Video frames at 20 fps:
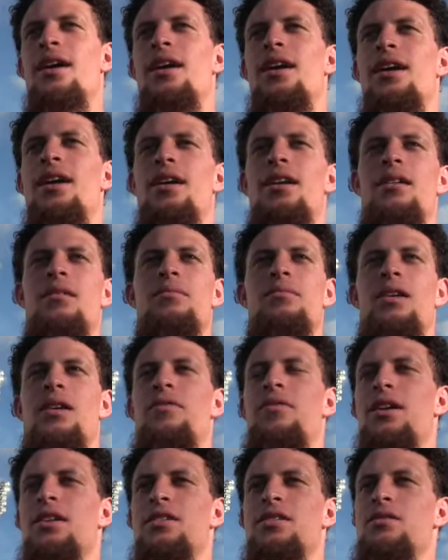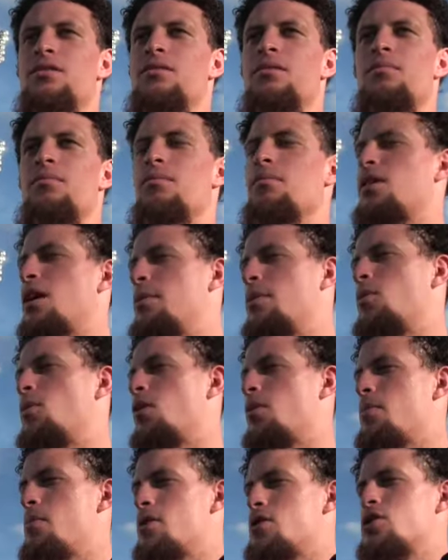I feel like just becoming
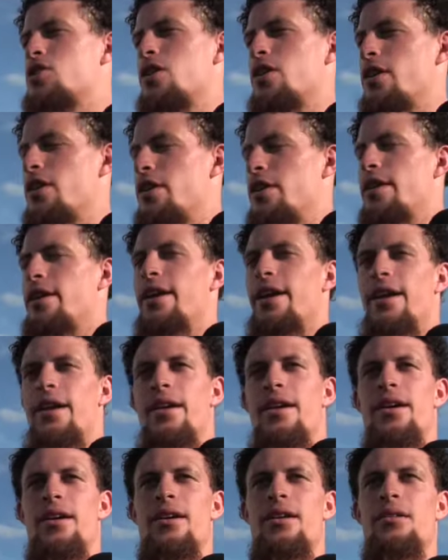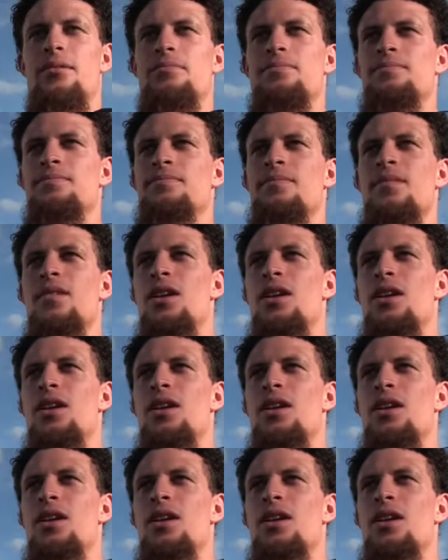more mature and,